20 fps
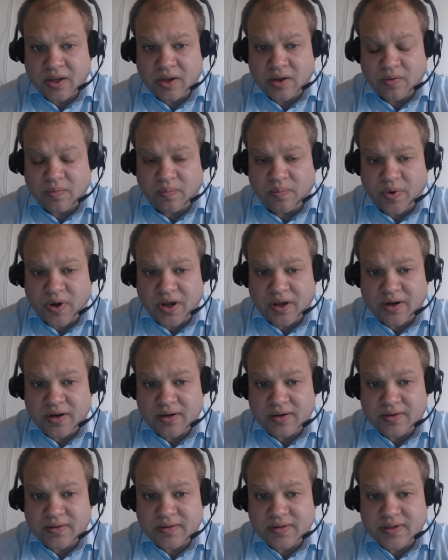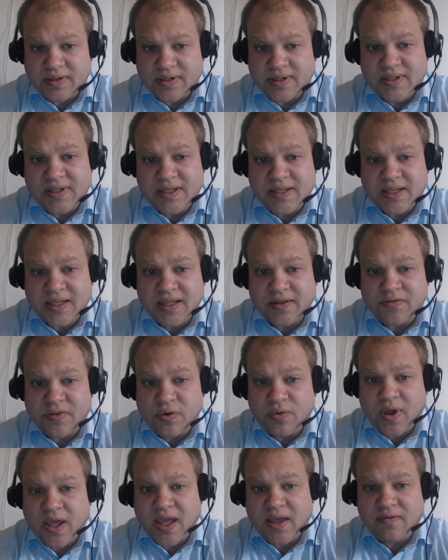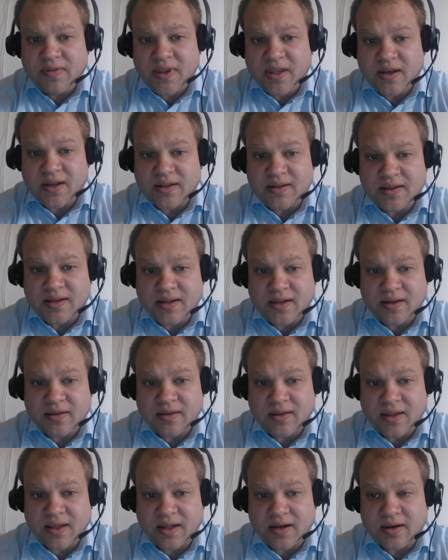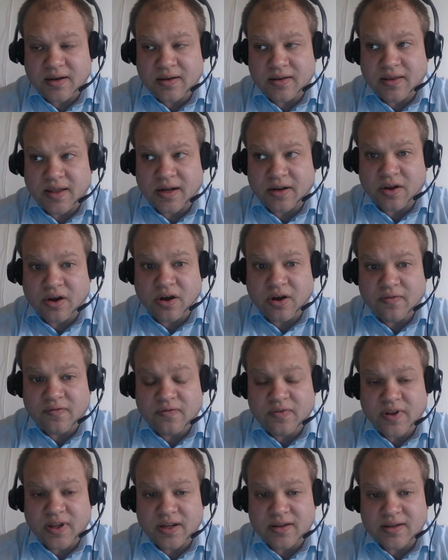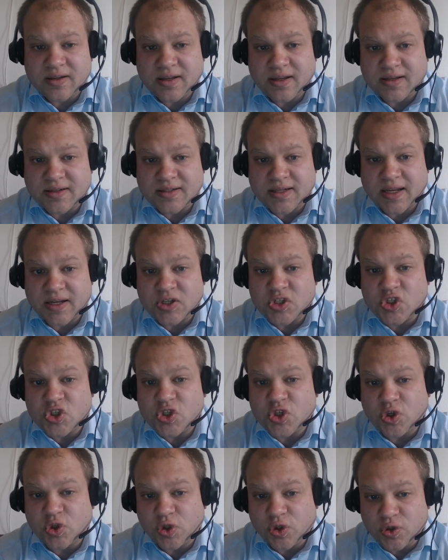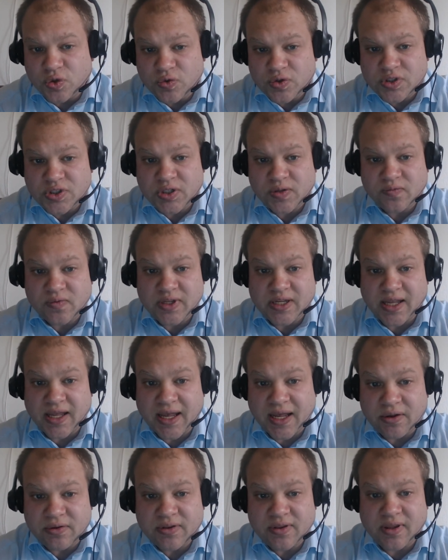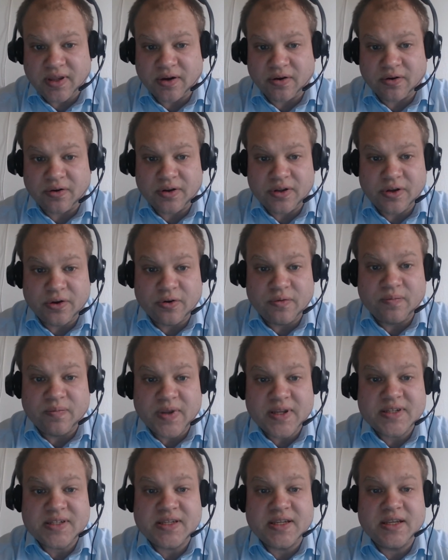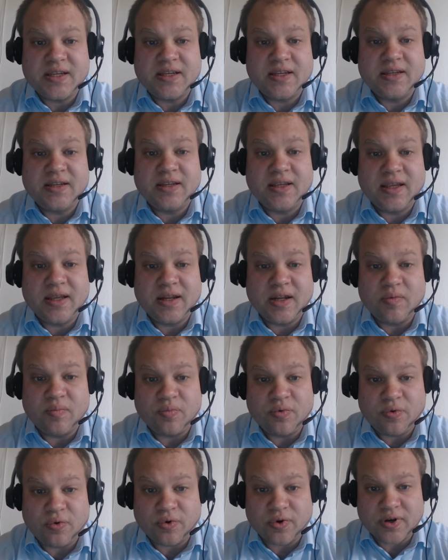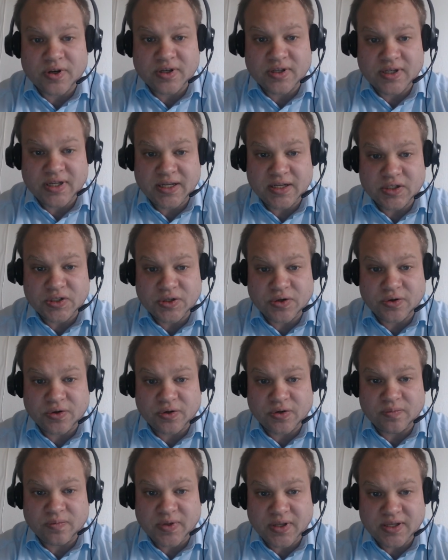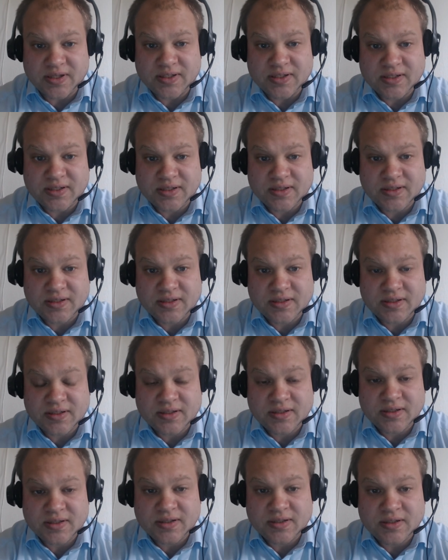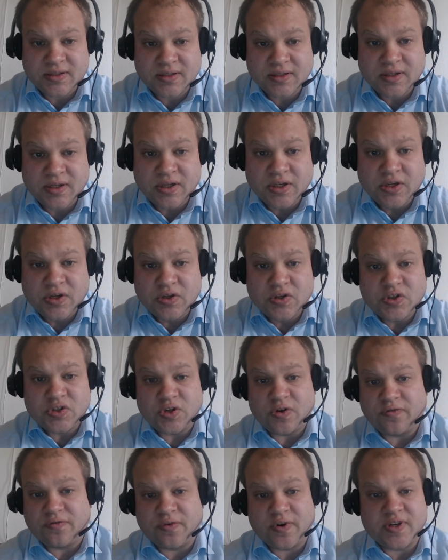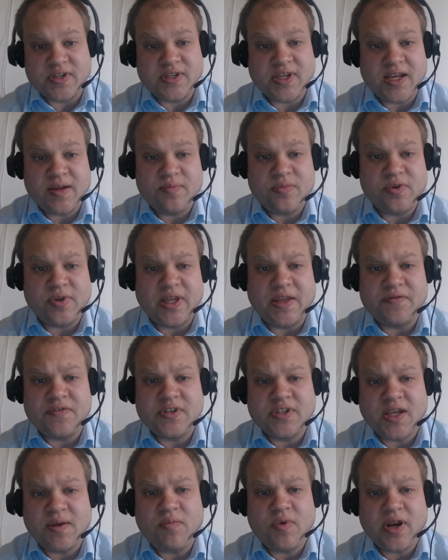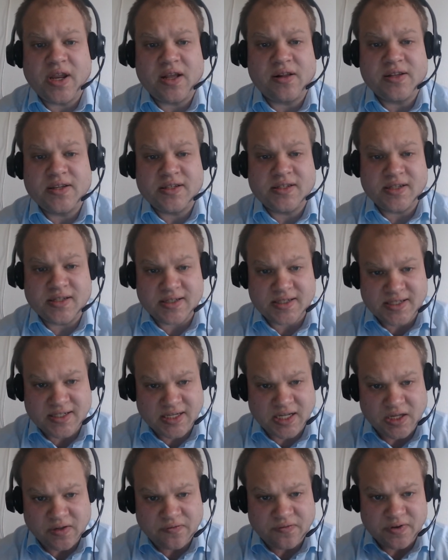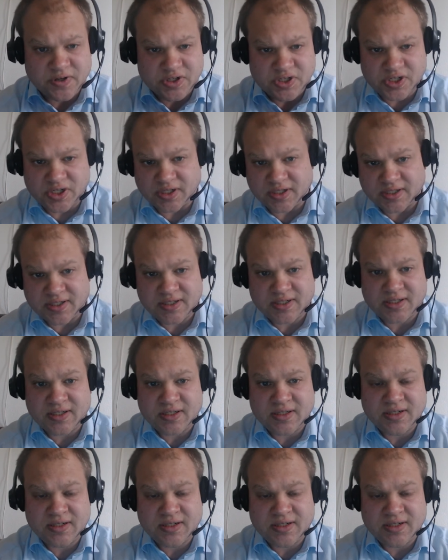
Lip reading: But if you have the idea that conflict is exclusively out there, you're missing an important internal piece. So, for example, if someone else's selfishness